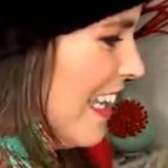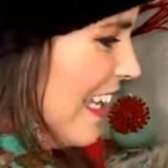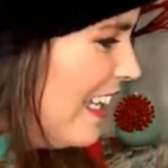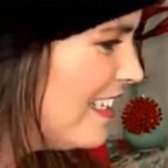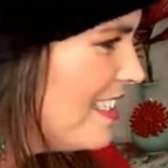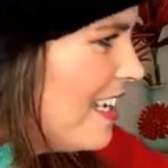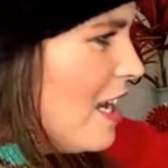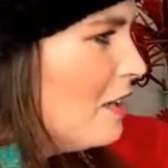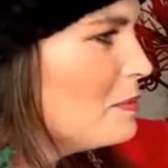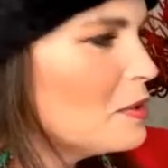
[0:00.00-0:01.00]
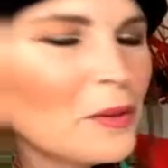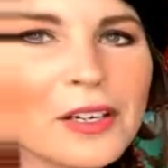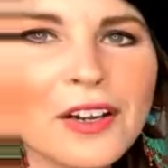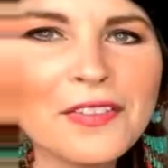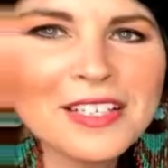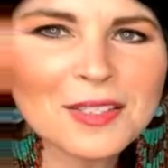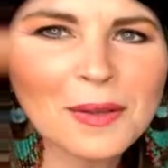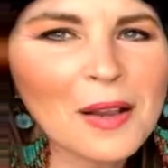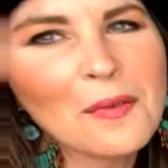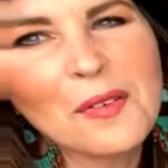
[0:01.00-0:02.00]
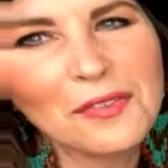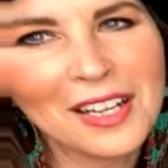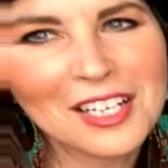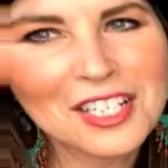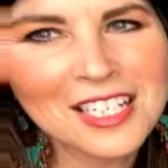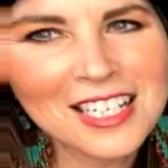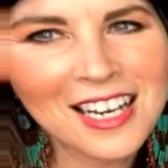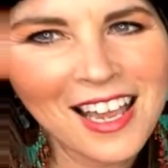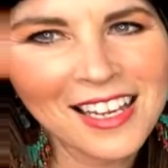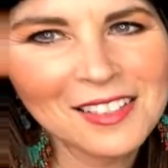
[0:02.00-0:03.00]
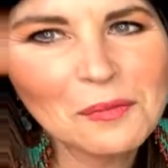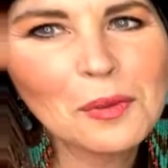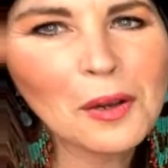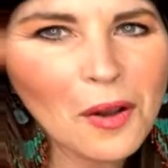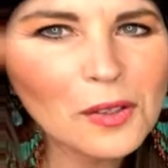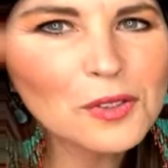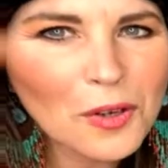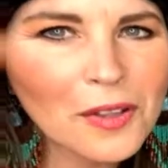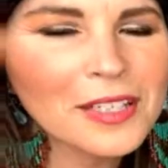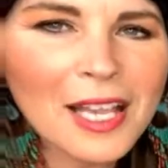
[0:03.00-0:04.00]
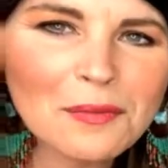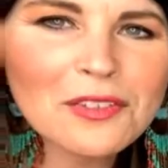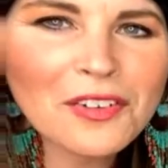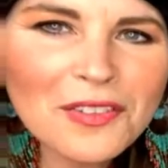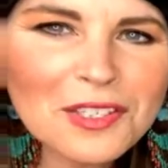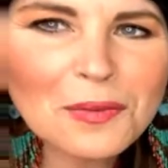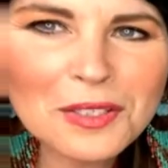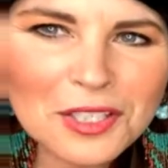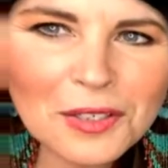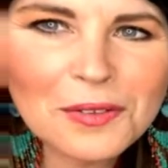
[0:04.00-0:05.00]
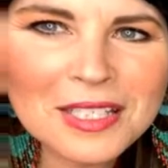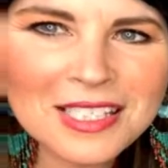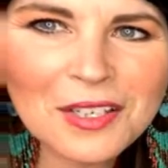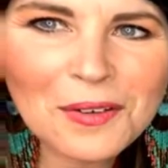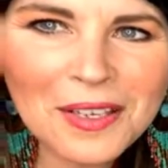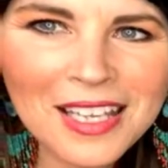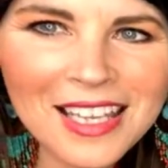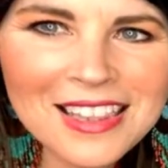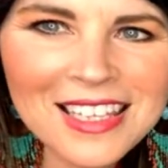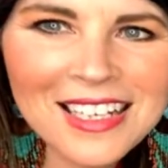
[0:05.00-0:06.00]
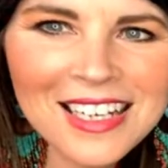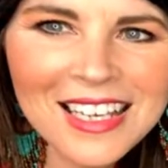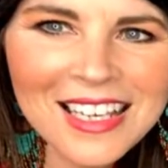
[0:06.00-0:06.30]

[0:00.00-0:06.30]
And I'm going to work on this one. I won't finish it tonight, but I'll draw names for this one too to see who can get it.